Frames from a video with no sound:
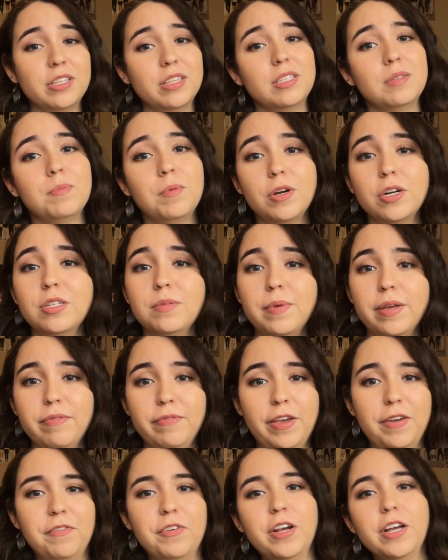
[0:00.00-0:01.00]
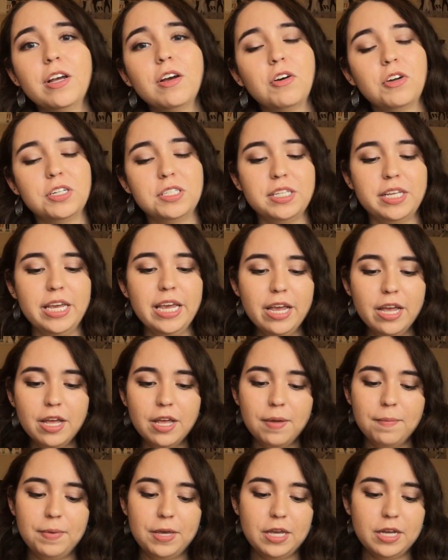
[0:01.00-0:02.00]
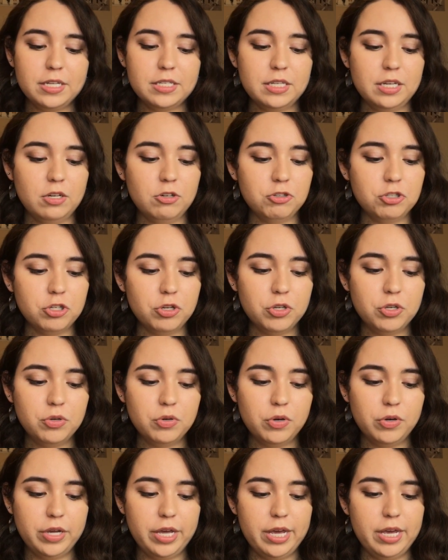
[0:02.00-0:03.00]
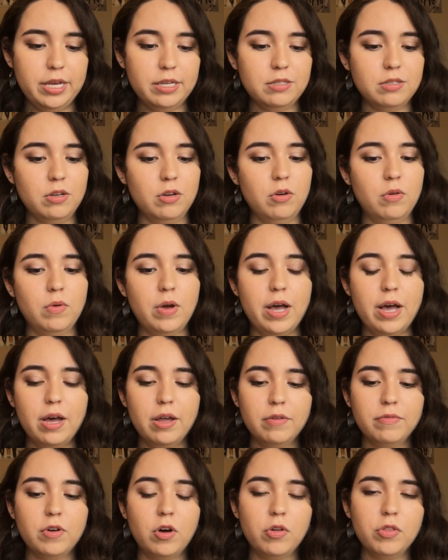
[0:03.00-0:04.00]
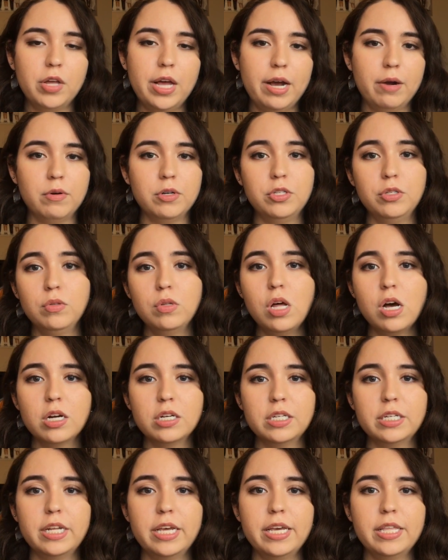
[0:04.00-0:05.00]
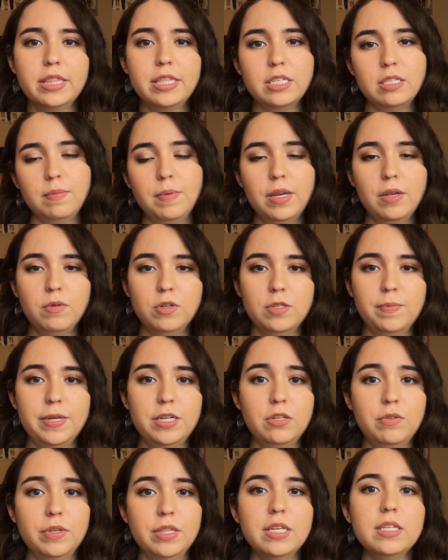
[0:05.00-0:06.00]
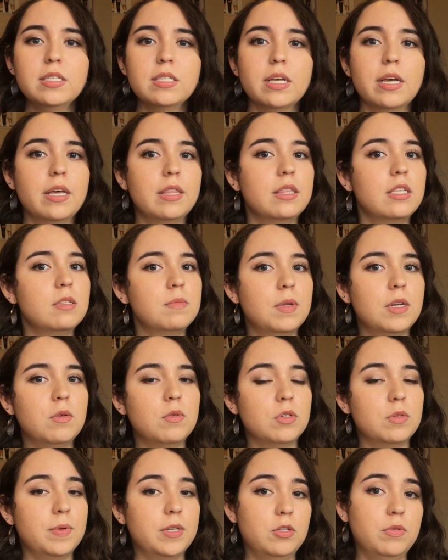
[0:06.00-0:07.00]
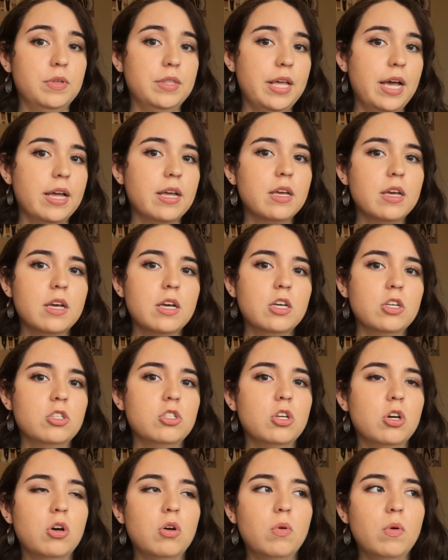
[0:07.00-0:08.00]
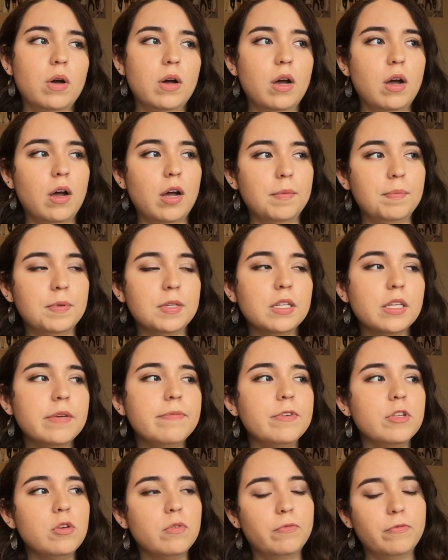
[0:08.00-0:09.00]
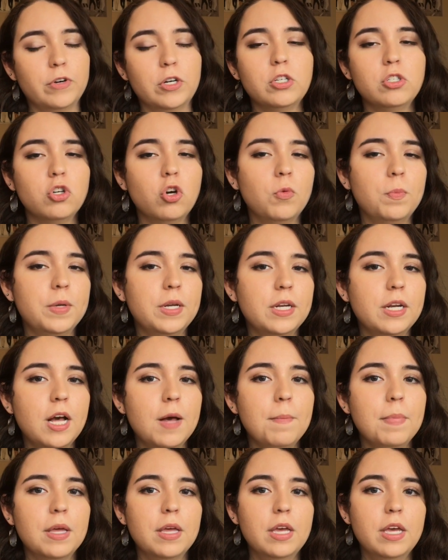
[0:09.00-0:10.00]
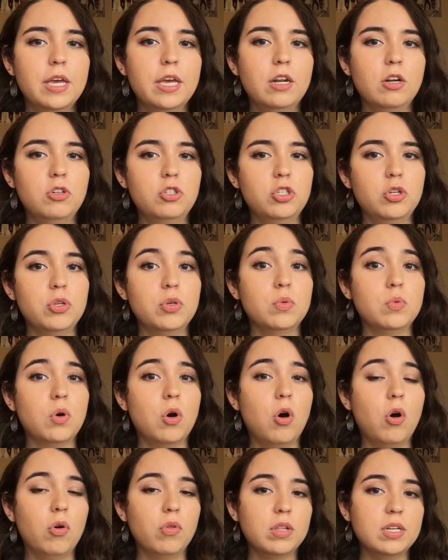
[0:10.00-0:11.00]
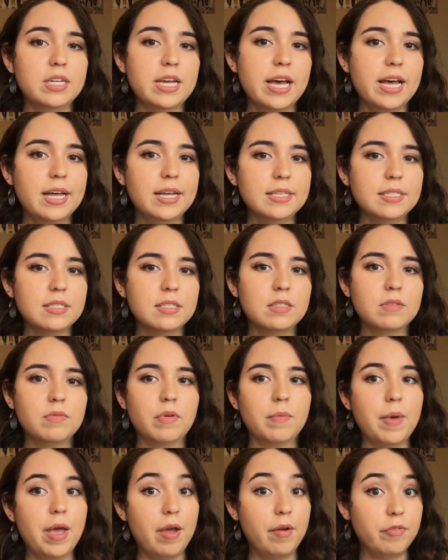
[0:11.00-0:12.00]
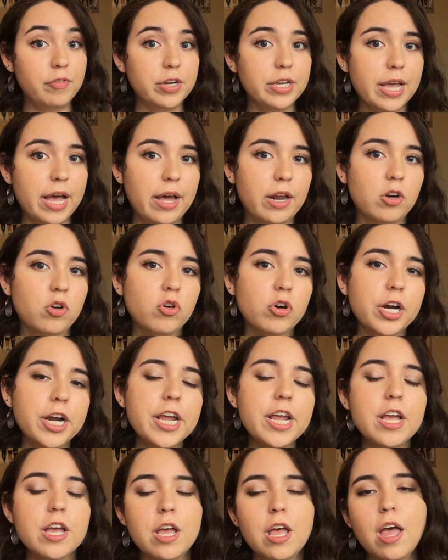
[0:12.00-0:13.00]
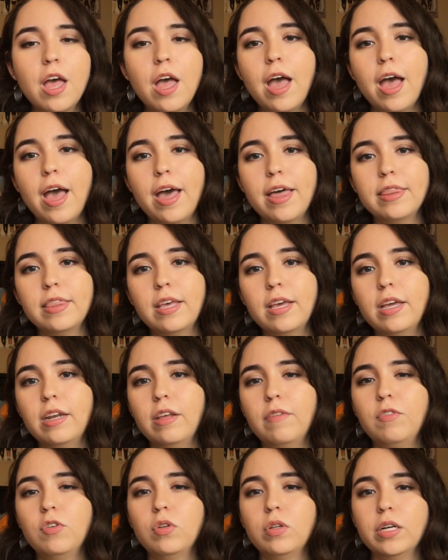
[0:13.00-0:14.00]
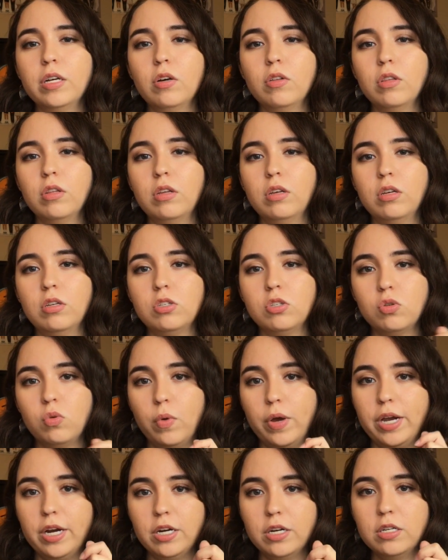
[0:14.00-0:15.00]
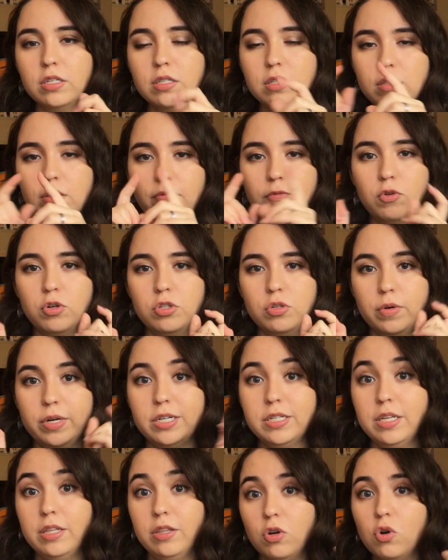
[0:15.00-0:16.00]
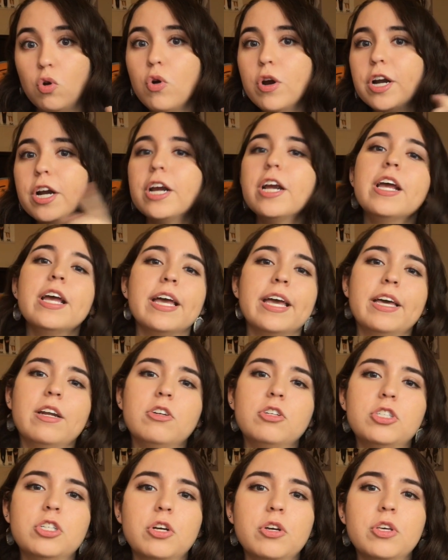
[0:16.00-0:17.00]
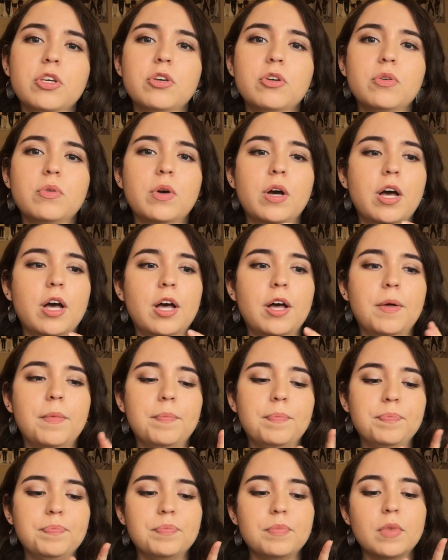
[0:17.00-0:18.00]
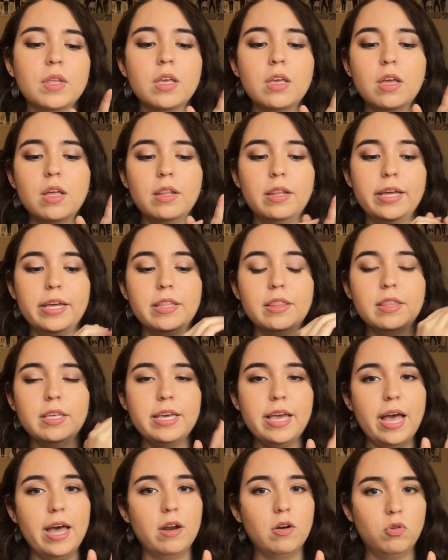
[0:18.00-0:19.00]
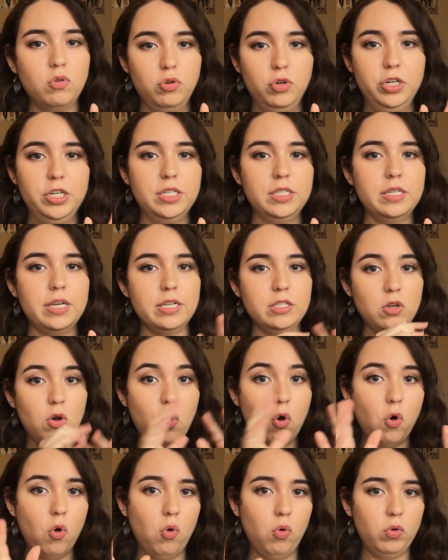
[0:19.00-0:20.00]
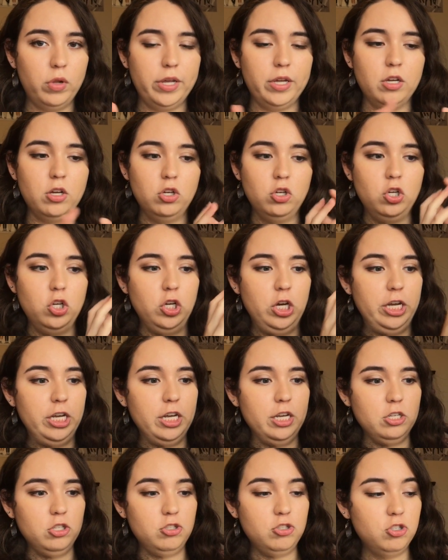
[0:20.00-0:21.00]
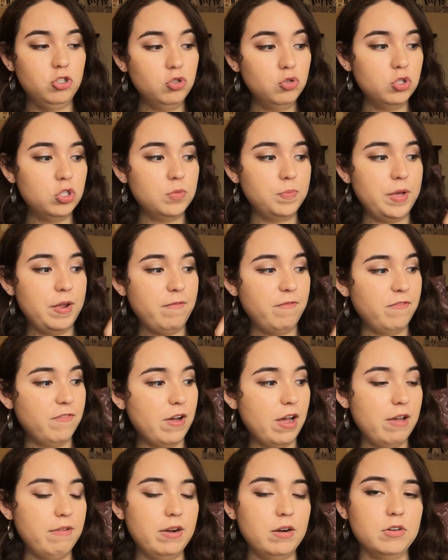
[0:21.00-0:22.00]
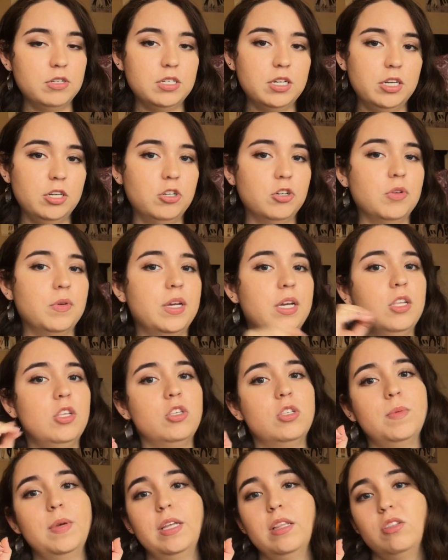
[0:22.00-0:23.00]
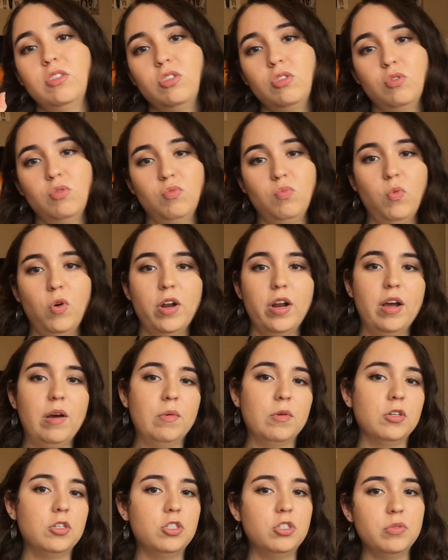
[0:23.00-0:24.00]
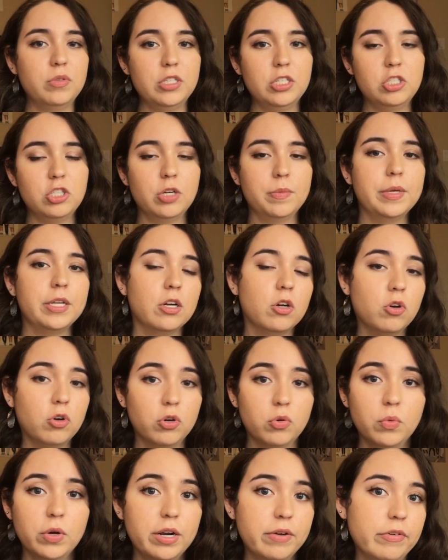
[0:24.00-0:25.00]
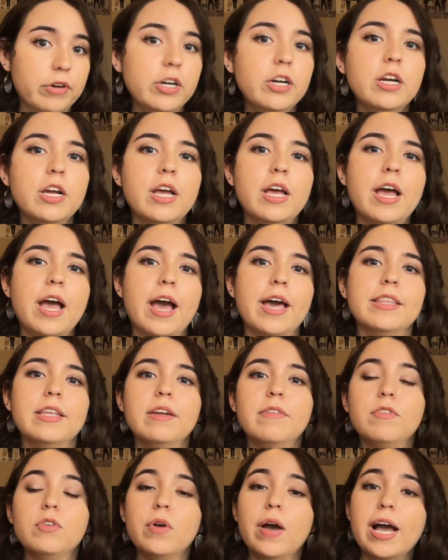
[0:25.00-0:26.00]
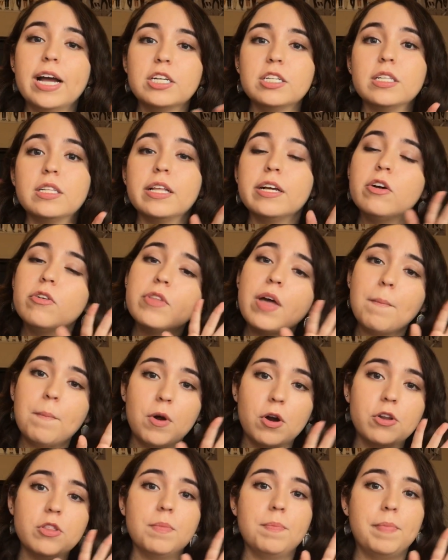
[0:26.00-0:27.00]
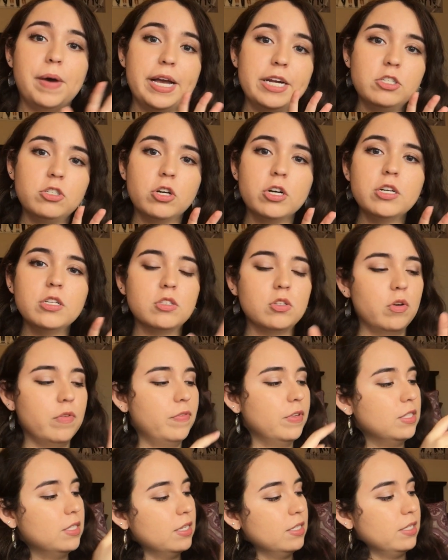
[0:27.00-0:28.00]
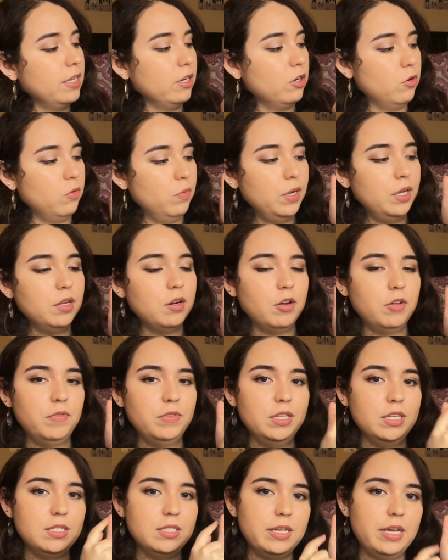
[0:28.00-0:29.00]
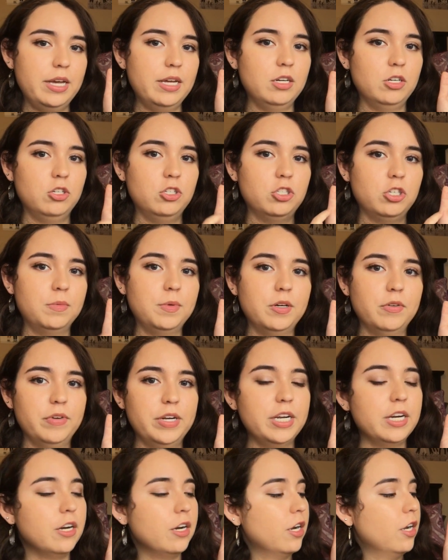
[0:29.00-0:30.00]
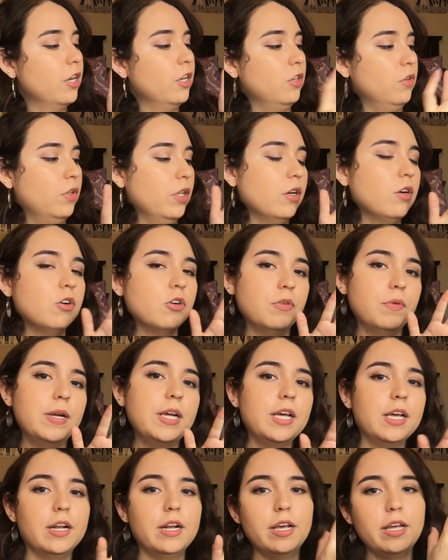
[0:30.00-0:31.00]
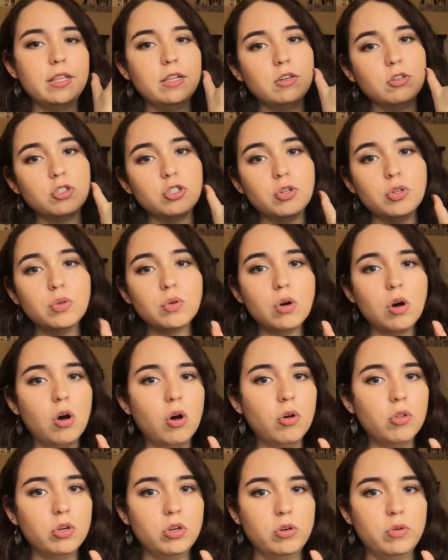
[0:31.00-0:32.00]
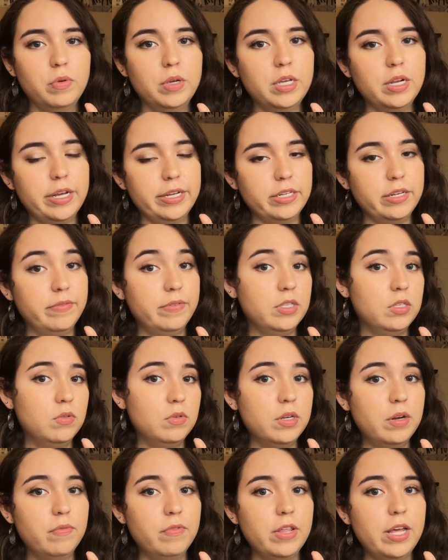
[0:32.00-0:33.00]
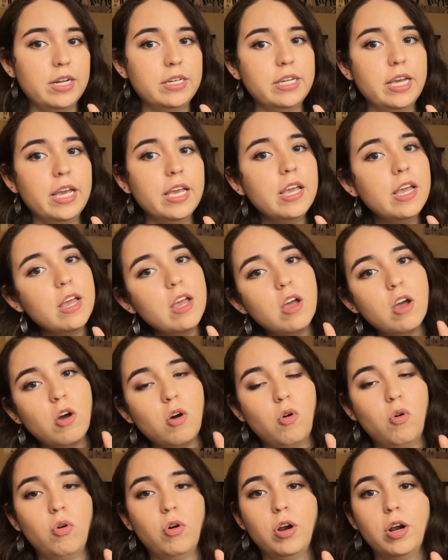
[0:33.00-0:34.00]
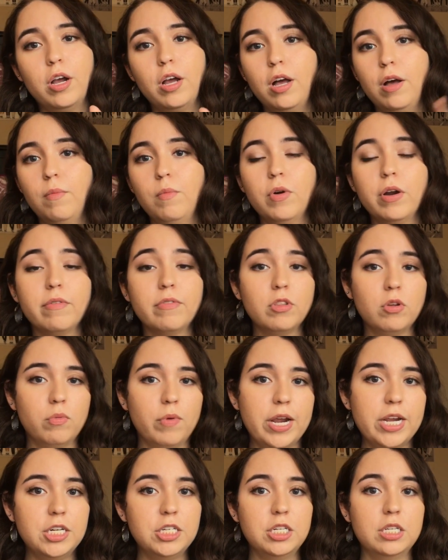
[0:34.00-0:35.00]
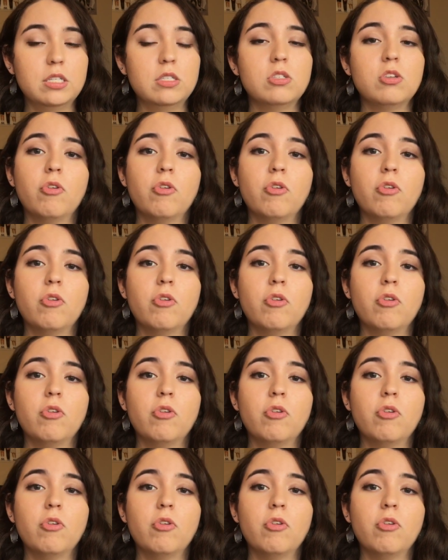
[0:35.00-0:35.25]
And this part is my favorite, honestly, because it'll show you, okay, so out of all the hours you logged today, this many were spent doing this and this many were spent doing that. So I believe when you first open it up, it'll show you all the tasks from every category. And then if you click on the squares, the 4 squares corner, it'll show you like the categories as a whole. Like you spent 5 hours studying Korean, you spent 1 hour doing German or whatever. And then if you actually click on that part of the pie chart, so if it says like Korean on this side and German over here, you click on Korean and it'll show you all the Korean activities you did for that day, or whatever the range is.